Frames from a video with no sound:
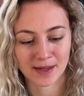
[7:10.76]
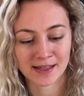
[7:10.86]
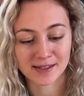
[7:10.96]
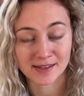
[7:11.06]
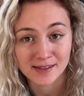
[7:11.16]

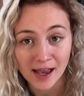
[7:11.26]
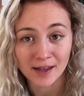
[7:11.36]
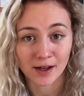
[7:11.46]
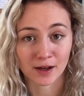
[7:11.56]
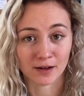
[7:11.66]

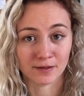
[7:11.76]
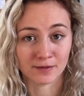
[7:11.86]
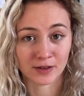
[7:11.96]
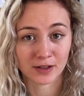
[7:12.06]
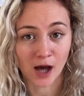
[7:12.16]
instead
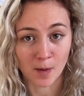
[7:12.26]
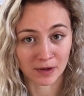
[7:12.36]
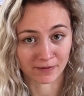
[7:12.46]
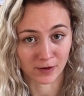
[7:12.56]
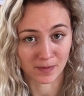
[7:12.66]
of
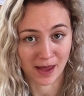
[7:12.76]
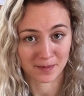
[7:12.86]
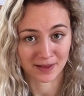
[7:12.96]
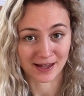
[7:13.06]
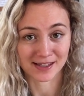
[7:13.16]
coming from
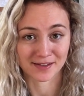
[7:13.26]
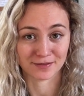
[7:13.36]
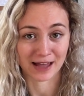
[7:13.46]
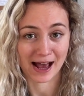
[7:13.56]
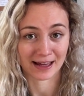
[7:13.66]
that place
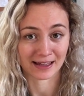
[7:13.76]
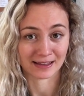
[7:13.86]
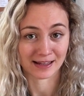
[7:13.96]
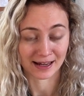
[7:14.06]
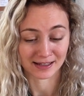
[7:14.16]
of lack
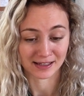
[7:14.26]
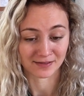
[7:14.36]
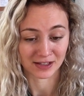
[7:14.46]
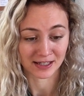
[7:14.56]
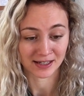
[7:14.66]
and
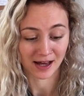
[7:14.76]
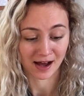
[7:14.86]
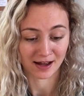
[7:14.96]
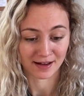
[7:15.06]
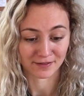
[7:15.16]
negativity,
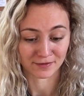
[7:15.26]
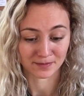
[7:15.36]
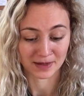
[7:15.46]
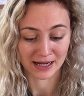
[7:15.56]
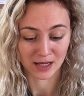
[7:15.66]
I have
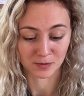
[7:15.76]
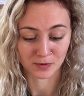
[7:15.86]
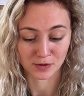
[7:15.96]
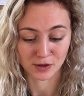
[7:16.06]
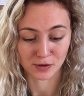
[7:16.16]
been
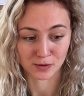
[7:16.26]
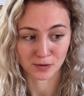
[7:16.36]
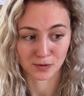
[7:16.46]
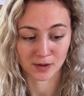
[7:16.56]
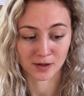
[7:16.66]
able
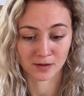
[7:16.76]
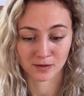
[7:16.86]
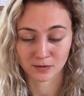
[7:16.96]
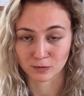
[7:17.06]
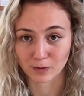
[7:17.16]
to
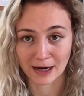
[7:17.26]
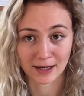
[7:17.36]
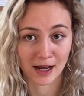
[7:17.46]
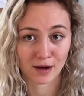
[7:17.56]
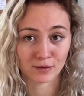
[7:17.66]
write
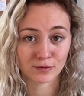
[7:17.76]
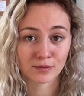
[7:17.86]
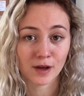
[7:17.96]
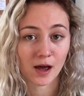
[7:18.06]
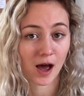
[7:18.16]
it
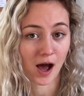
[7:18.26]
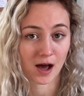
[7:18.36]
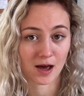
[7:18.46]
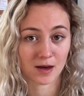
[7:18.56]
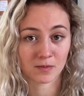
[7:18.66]
out.
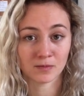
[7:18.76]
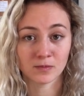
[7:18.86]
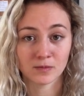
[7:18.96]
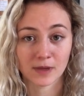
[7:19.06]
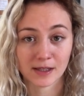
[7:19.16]
I
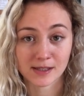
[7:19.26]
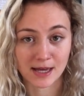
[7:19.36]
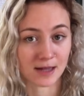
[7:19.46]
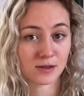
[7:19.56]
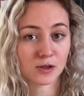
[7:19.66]

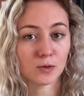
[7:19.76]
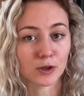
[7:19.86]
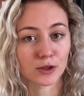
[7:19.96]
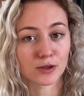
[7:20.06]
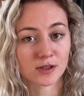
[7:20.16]
intend to
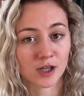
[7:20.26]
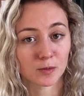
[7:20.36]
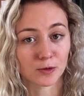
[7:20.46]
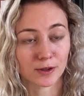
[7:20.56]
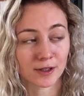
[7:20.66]
learn to
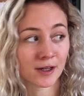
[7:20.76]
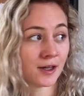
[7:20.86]
snowboard.